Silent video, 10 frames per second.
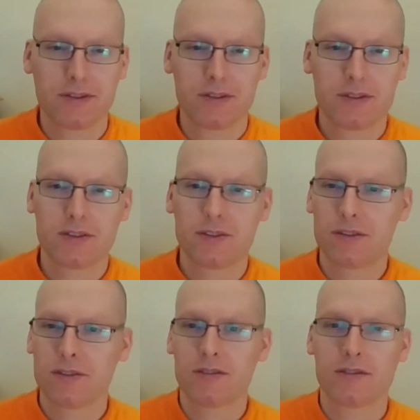Thank
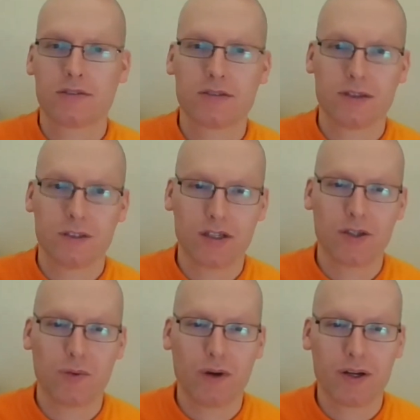you. Yeah,
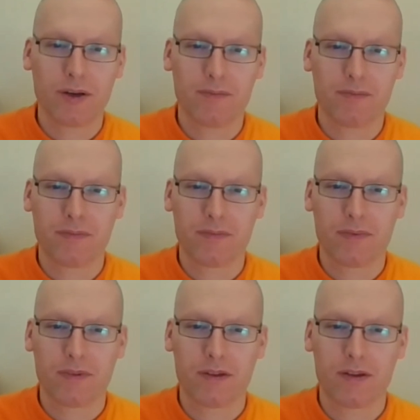you're welcome.
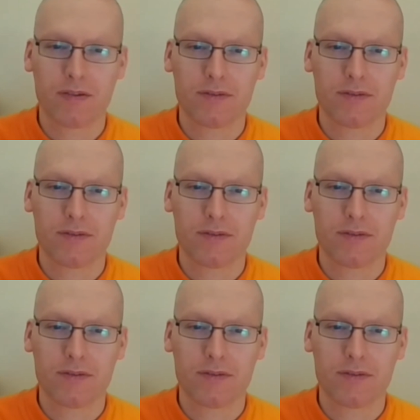Yeah.